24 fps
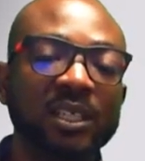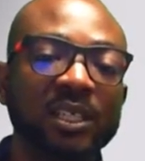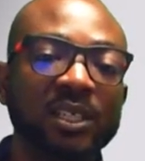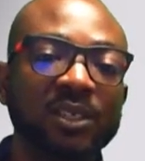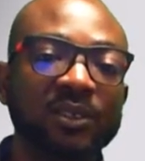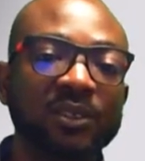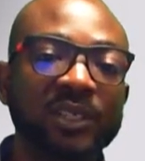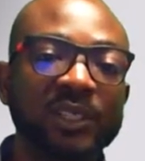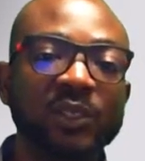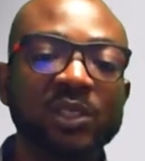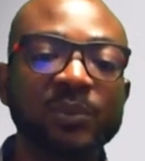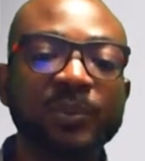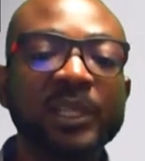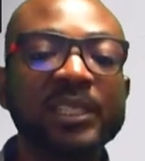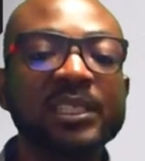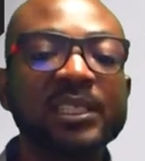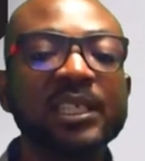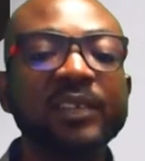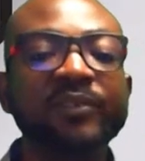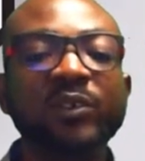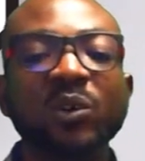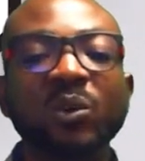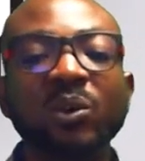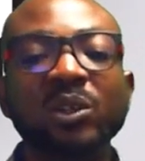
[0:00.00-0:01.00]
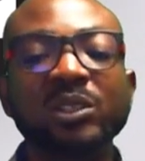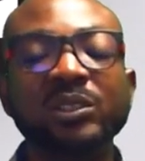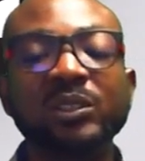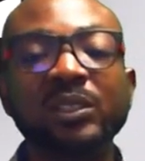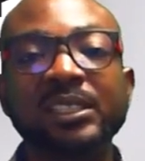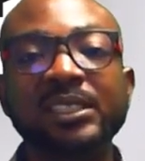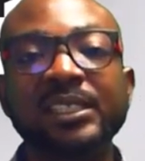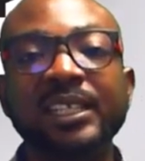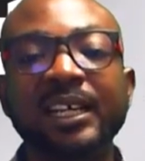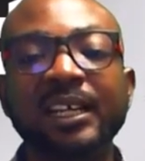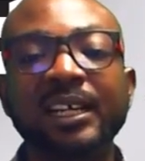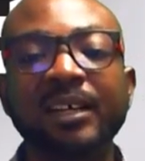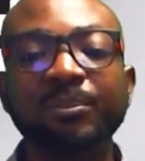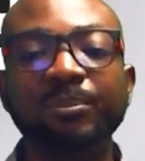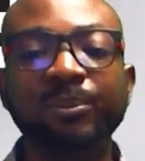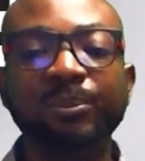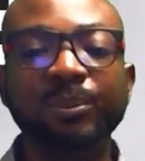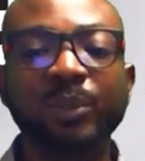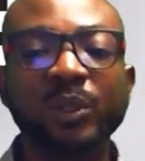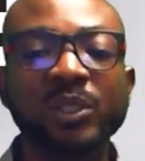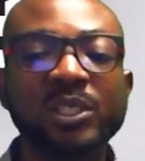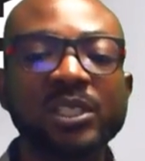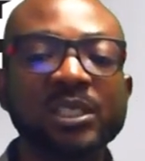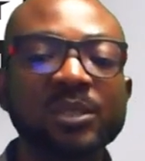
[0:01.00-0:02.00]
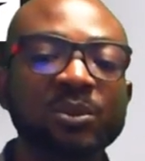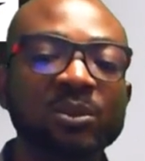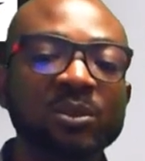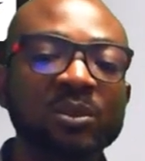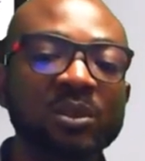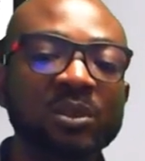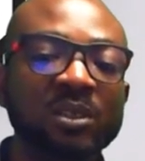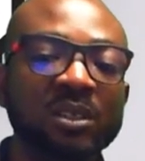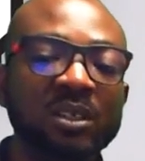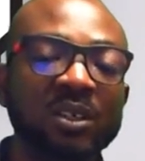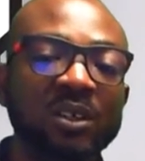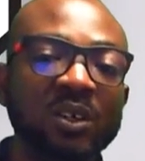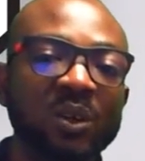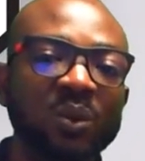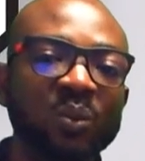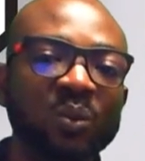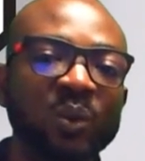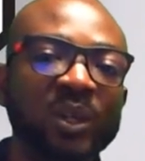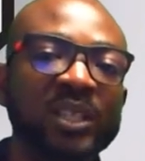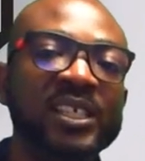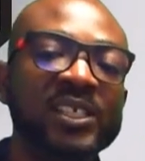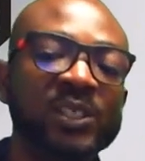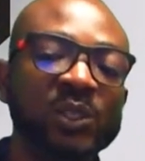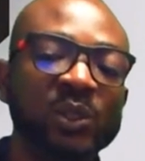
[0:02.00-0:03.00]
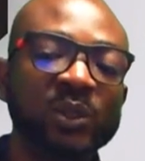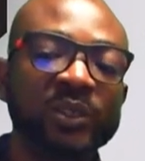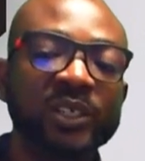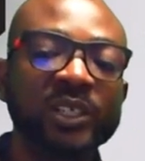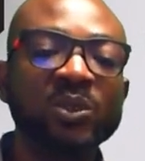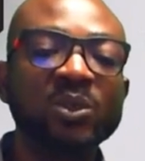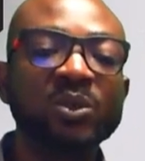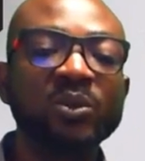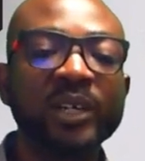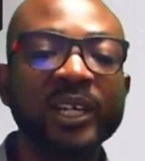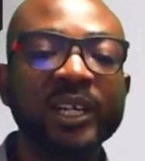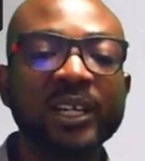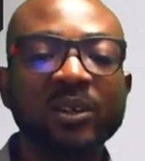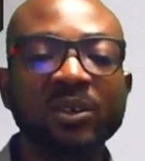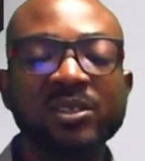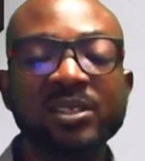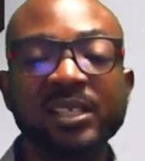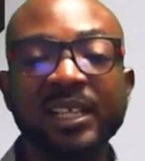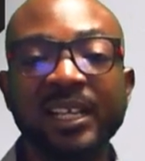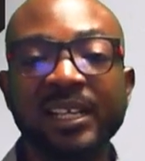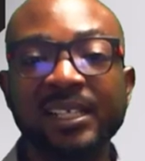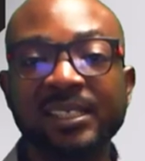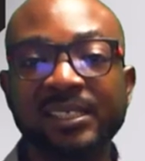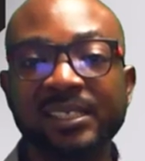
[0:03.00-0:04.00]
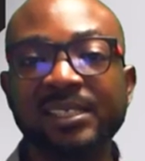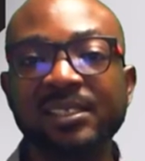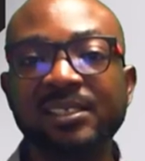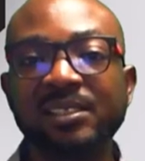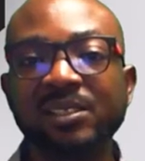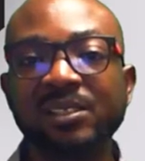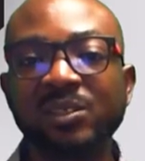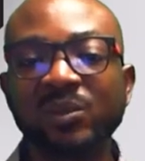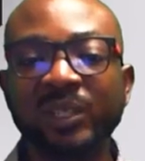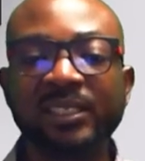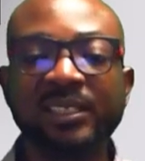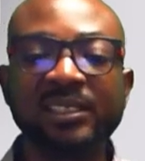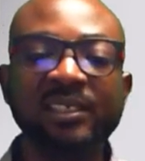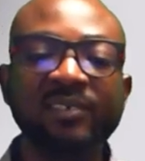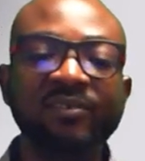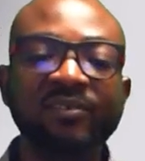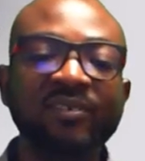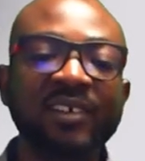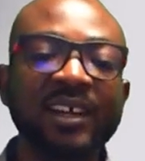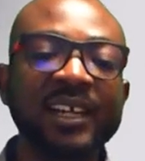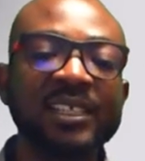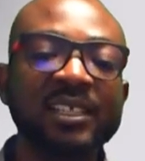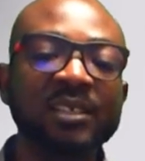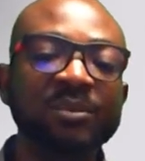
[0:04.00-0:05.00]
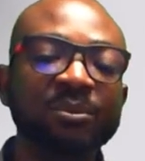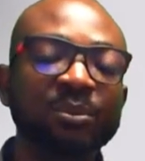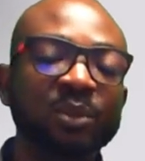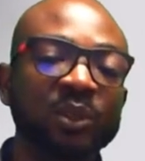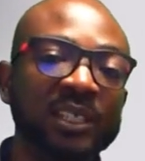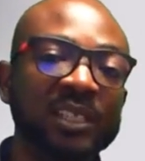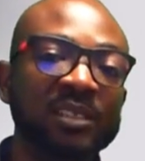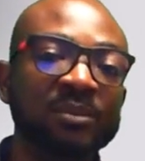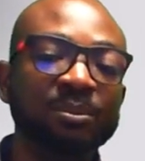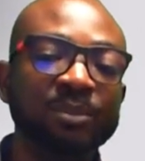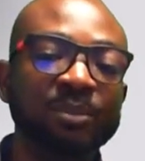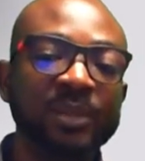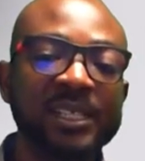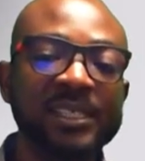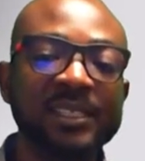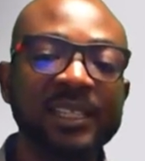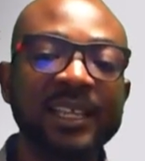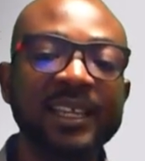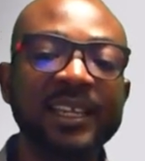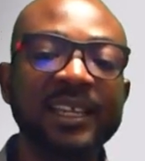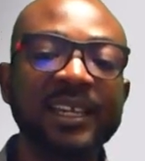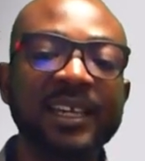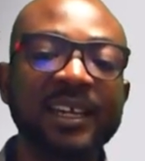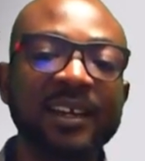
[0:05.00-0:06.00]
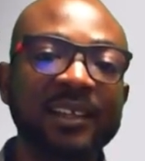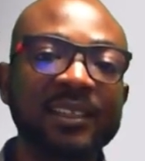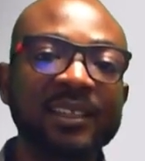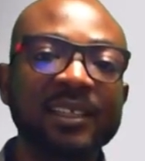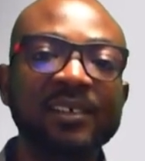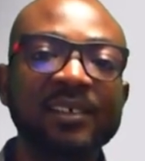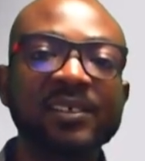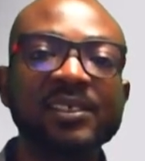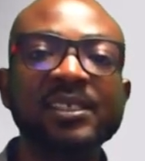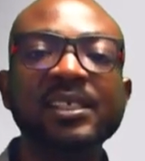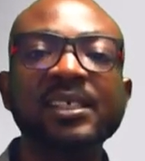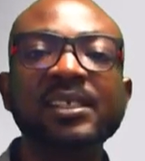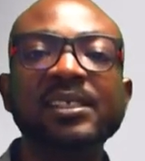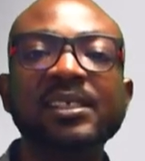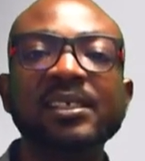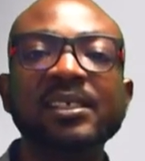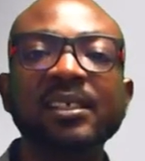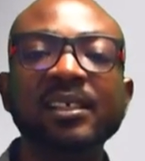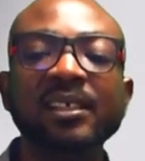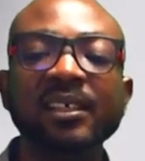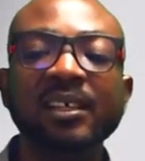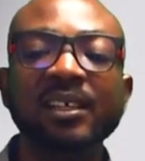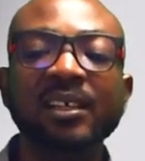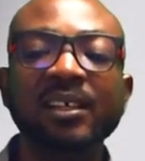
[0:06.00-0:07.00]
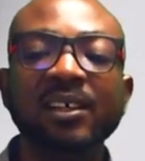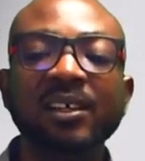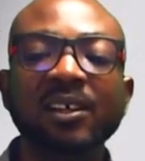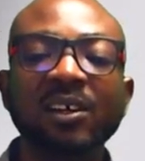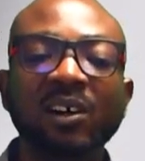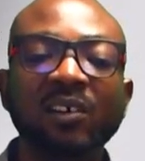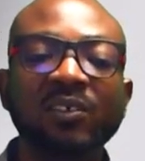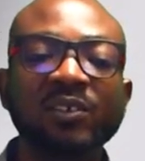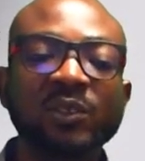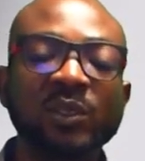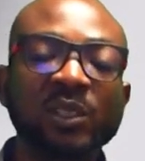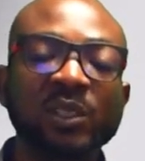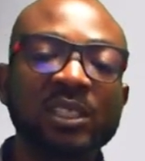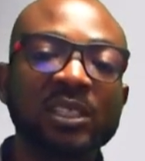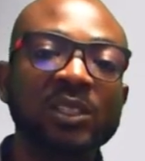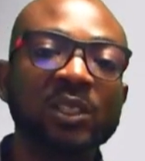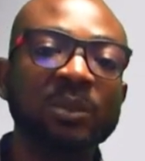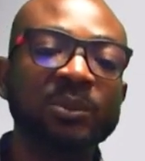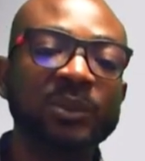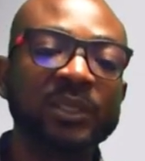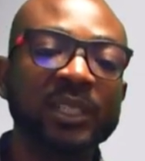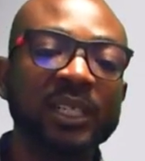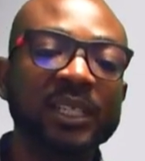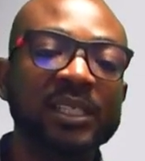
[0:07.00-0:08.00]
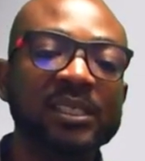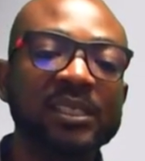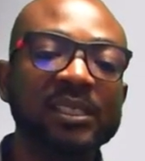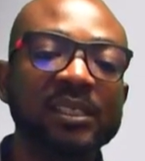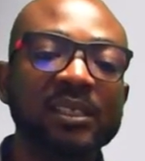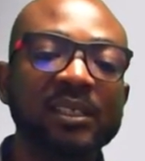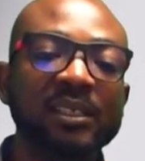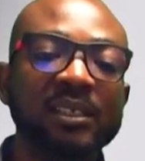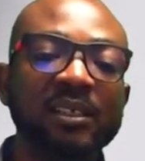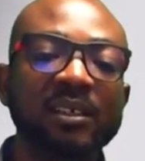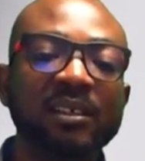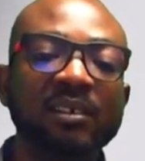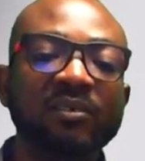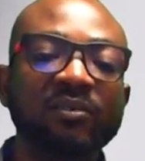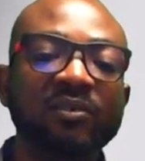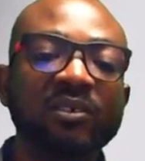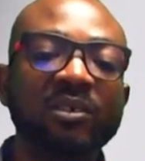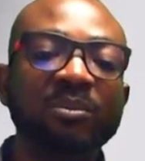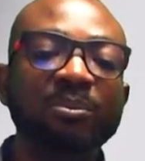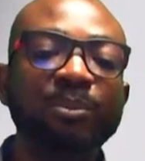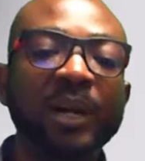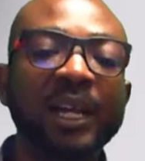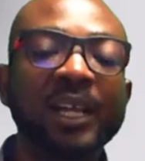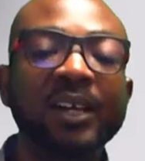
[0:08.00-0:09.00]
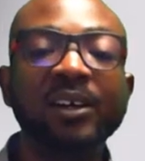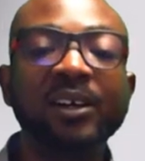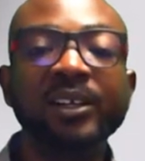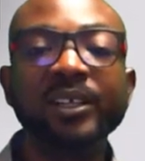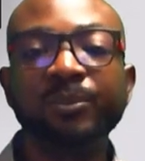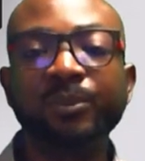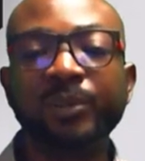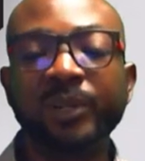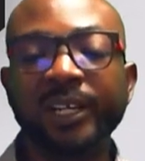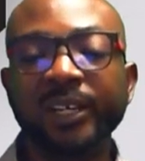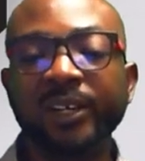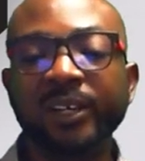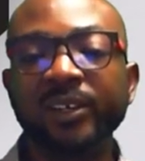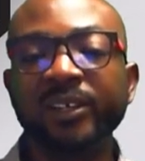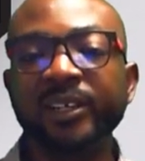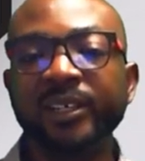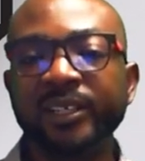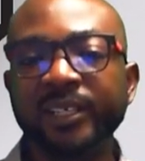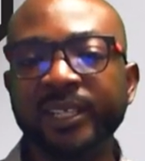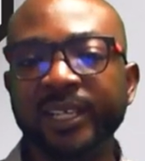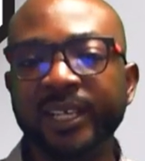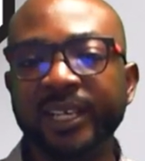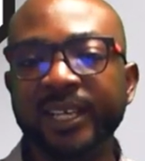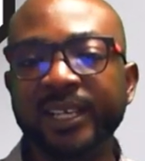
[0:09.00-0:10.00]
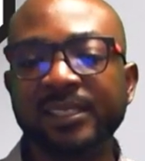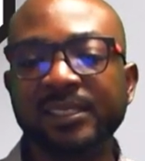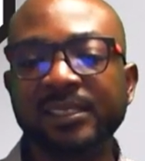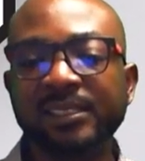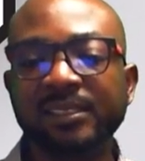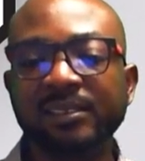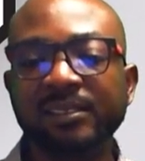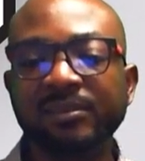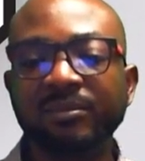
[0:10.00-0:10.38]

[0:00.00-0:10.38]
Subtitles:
Retrospective cohort studies are possible when historical records exist to identify the important baseline characteristics of studied subjects from prior years.